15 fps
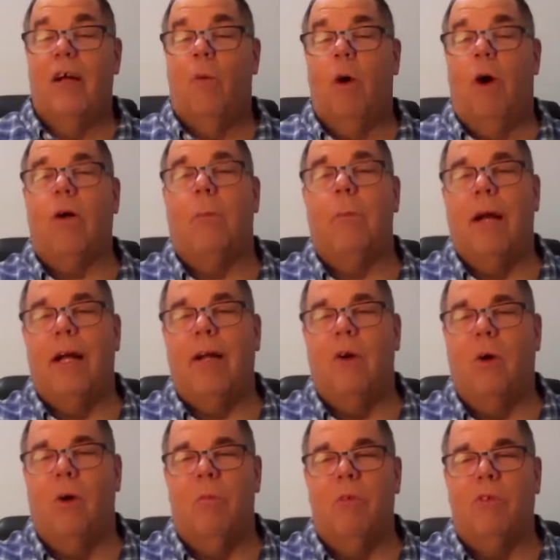Welcome back
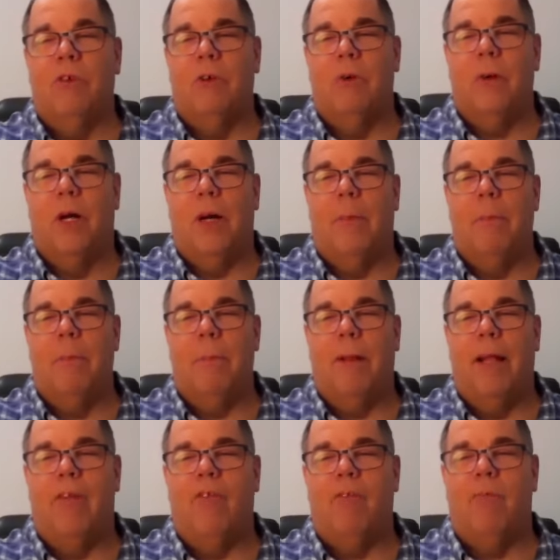home to be
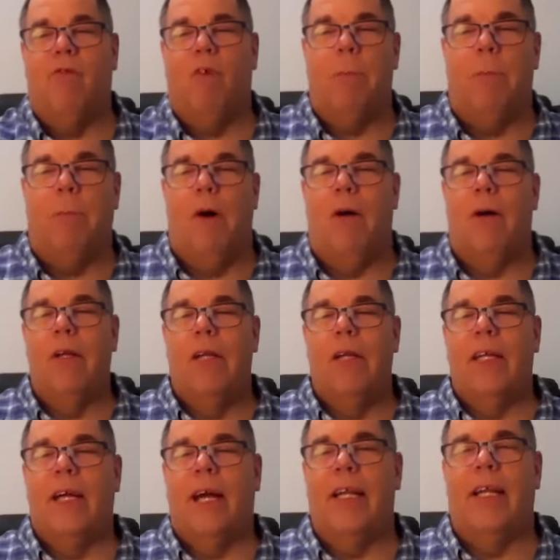playing some football
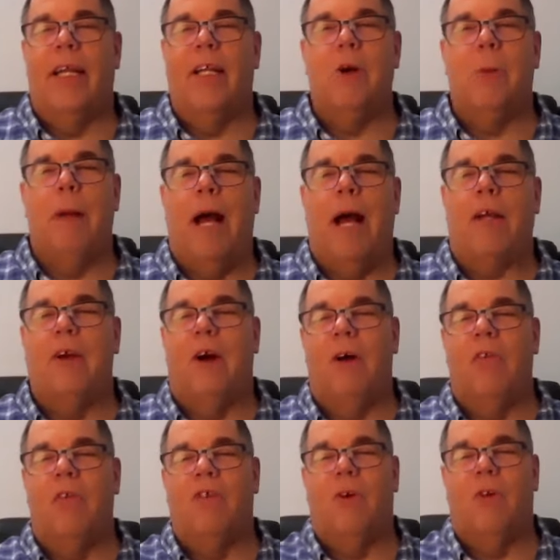kind of in your
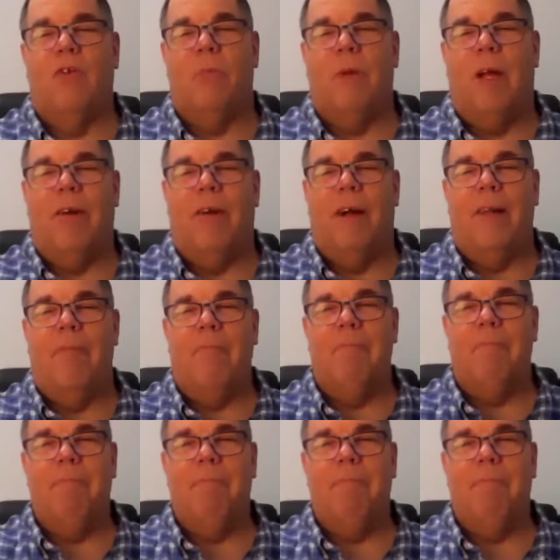backyard, so to speak, right?